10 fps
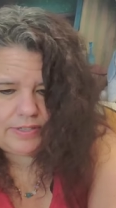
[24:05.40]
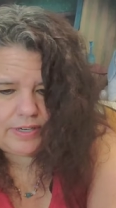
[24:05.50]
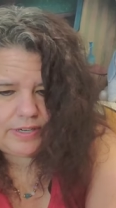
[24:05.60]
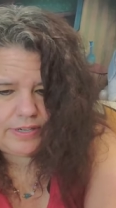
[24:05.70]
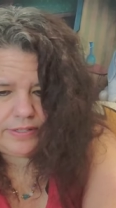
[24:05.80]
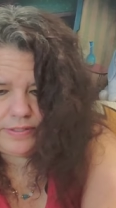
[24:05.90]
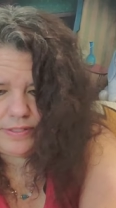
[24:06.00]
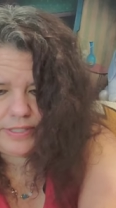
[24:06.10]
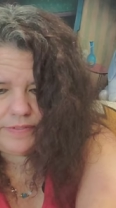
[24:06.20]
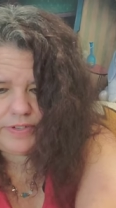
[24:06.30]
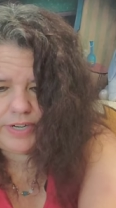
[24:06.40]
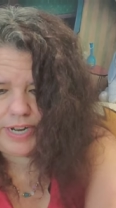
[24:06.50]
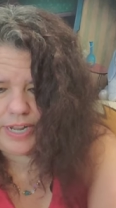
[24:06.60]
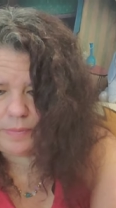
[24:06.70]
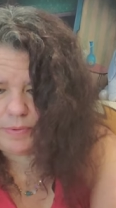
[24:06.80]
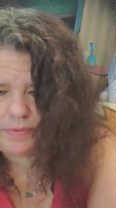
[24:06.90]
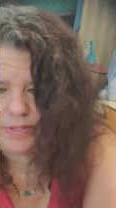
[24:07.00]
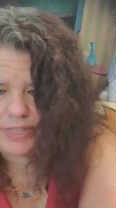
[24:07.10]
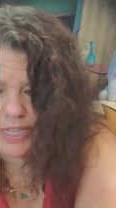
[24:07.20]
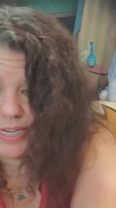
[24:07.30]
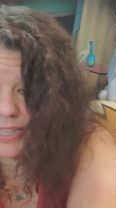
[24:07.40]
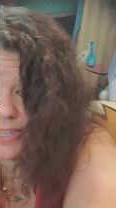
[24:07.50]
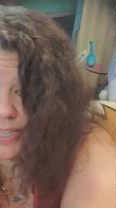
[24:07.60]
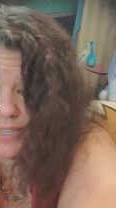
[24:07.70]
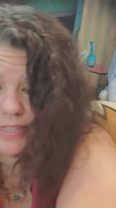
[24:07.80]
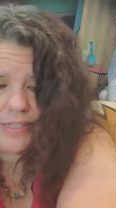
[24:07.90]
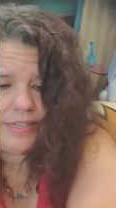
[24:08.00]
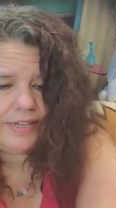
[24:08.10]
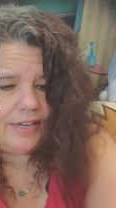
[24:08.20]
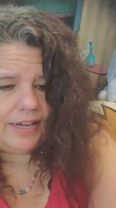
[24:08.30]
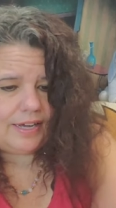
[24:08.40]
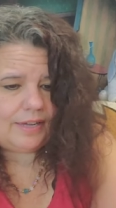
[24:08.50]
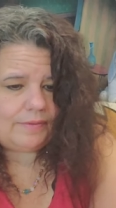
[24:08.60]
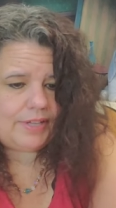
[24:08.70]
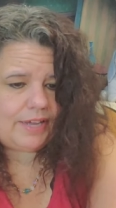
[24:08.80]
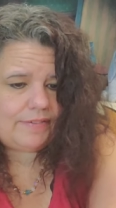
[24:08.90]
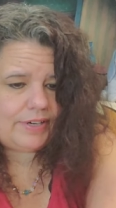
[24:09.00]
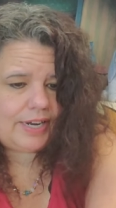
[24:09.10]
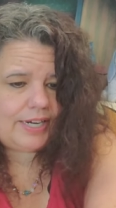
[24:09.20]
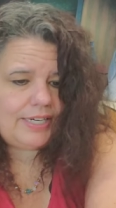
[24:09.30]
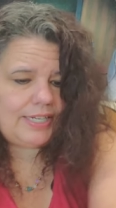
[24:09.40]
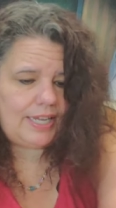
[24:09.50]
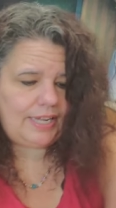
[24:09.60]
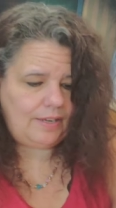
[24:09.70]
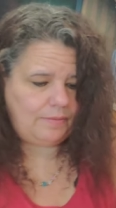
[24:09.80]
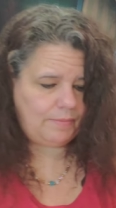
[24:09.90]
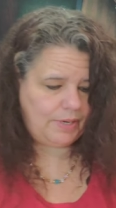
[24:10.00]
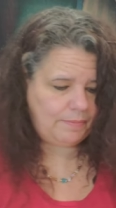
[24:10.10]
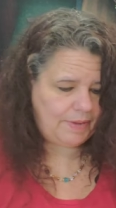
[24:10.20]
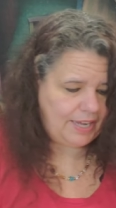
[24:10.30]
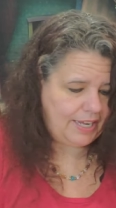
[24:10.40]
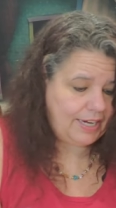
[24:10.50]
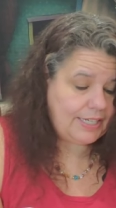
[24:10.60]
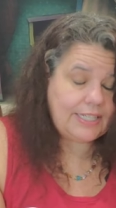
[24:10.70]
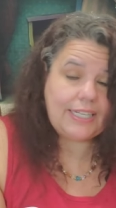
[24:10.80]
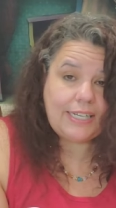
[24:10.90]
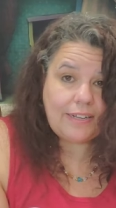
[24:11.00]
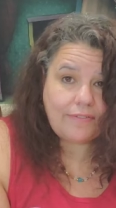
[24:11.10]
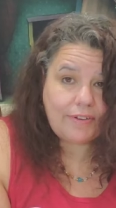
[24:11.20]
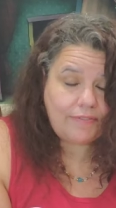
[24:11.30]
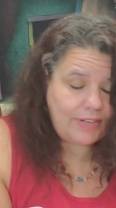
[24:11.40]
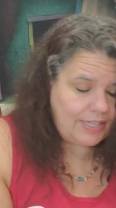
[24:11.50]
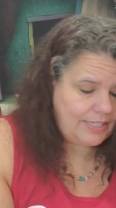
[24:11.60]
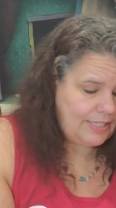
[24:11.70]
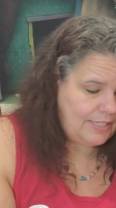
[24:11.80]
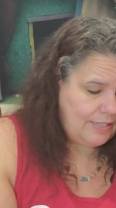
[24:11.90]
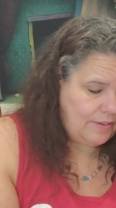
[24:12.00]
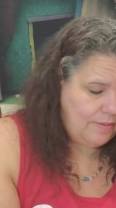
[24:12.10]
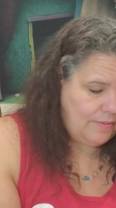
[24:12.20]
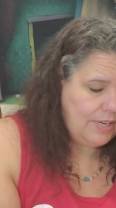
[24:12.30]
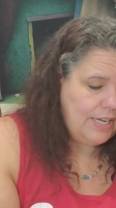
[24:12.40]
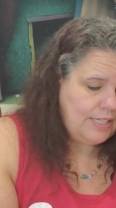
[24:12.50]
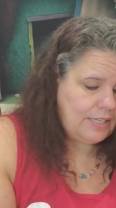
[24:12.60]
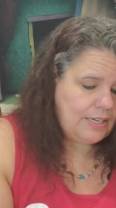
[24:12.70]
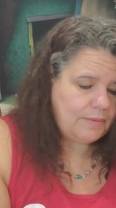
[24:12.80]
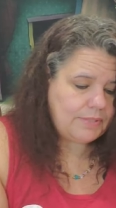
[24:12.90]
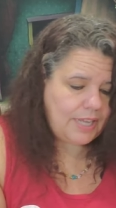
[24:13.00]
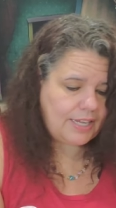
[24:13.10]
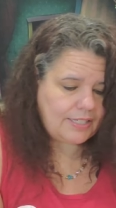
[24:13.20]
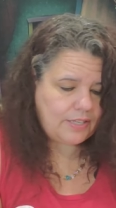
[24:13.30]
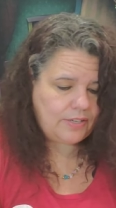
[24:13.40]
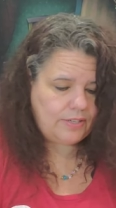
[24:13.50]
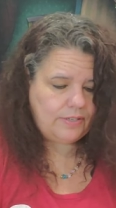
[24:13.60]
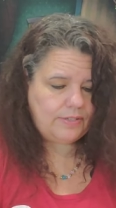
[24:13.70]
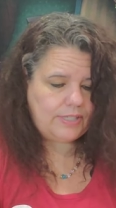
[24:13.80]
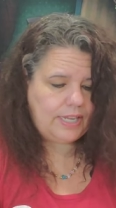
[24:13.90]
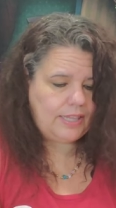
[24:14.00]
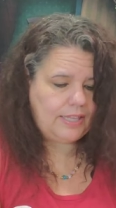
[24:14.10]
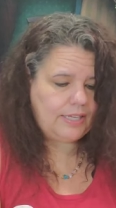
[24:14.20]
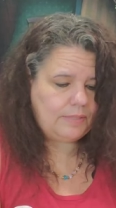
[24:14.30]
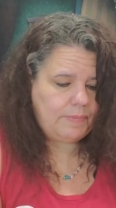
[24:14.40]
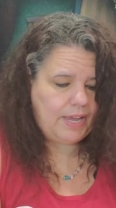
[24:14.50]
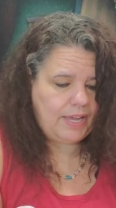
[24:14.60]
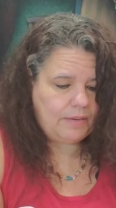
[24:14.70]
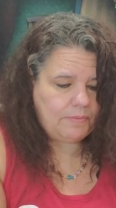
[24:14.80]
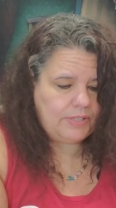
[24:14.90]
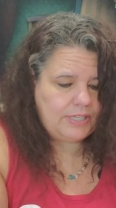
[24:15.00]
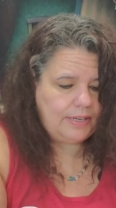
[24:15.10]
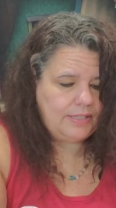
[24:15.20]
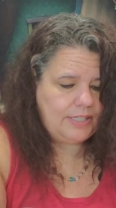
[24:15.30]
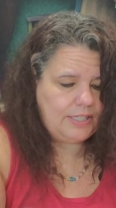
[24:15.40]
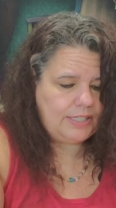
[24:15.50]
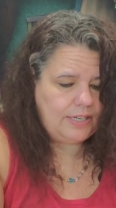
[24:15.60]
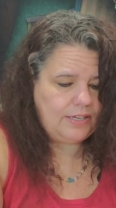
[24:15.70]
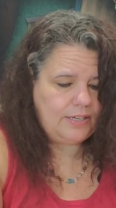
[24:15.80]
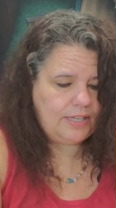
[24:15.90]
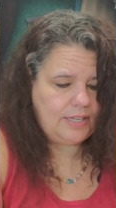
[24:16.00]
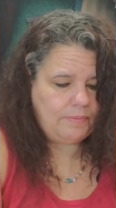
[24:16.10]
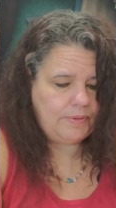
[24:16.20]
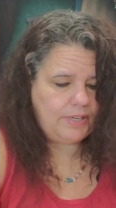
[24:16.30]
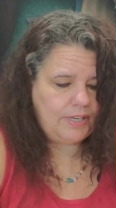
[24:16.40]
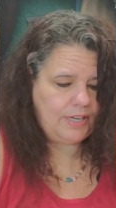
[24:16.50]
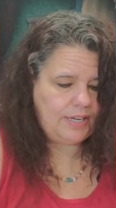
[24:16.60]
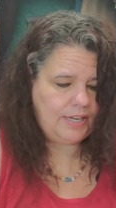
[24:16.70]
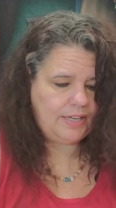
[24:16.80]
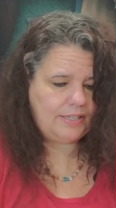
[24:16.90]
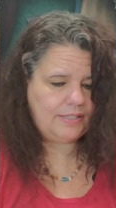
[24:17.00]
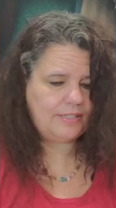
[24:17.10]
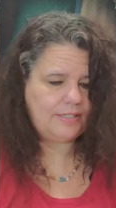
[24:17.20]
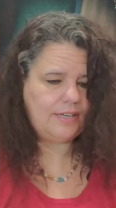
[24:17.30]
at all if you're not happy with anything. They have a 90-day money-back guaranteed of refunds. So sometimes they'll ask you to send things back. Most times they just tell you to keep it and